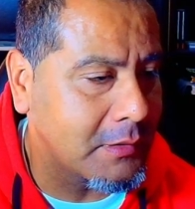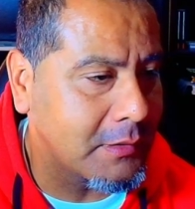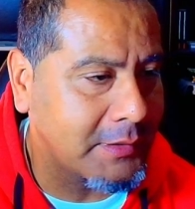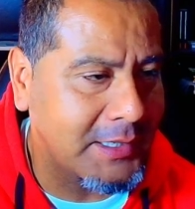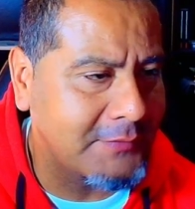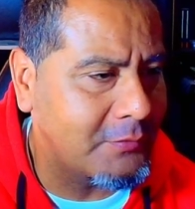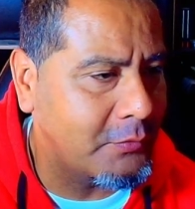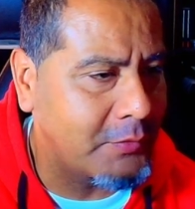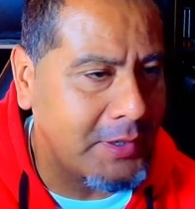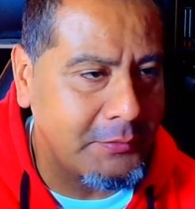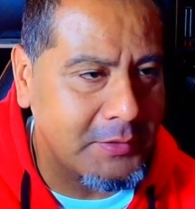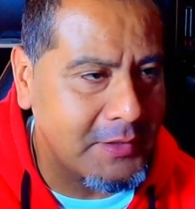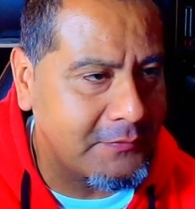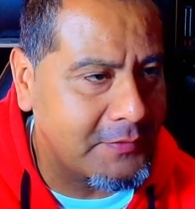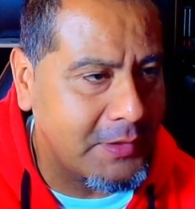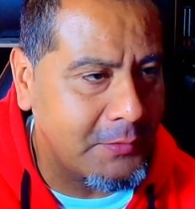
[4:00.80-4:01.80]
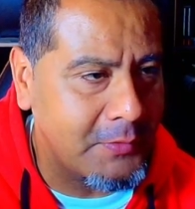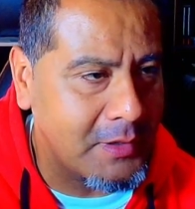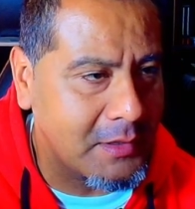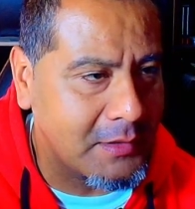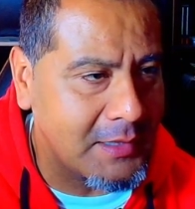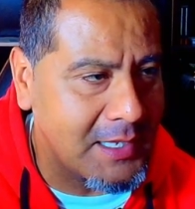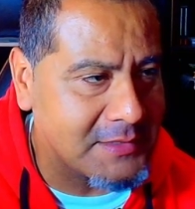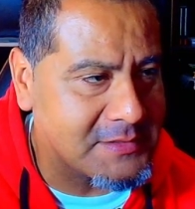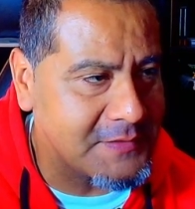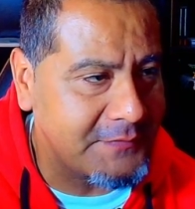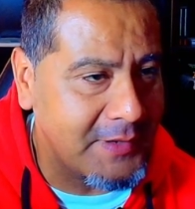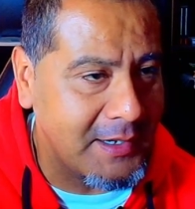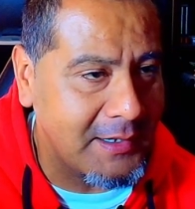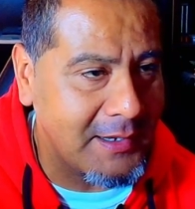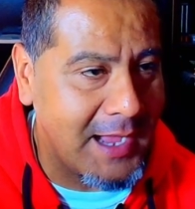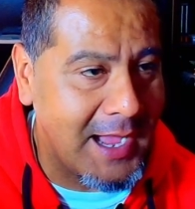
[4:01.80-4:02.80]
giveaway, whatever they want to
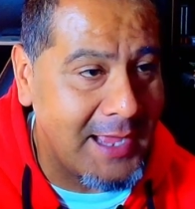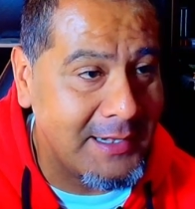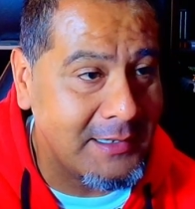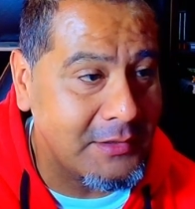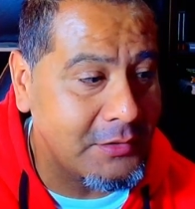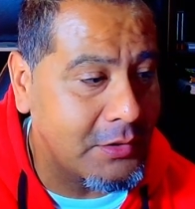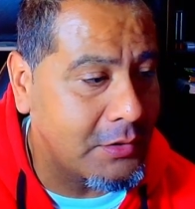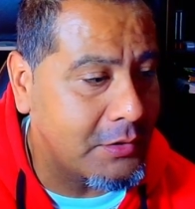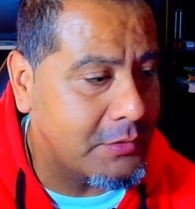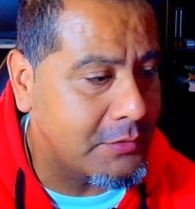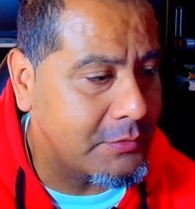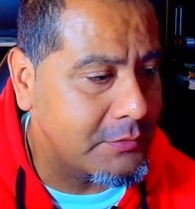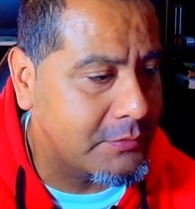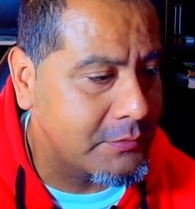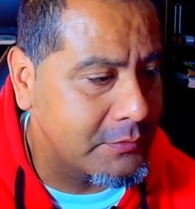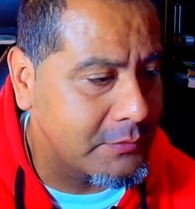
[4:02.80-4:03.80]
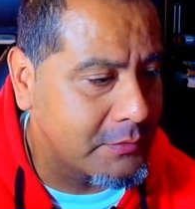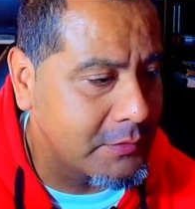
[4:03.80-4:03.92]
classify it, I didn't know